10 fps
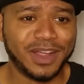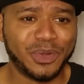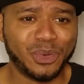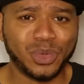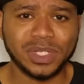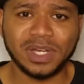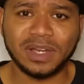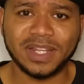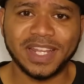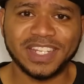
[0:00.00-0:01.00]
we start
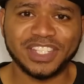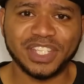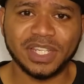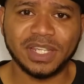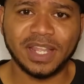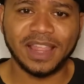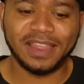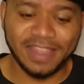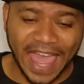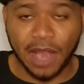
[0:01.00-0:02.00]
to get to see
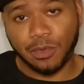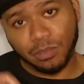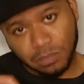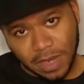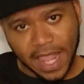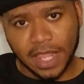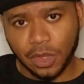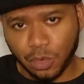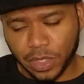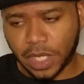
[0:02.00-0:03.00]
that
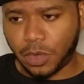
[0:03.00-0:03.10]
angle get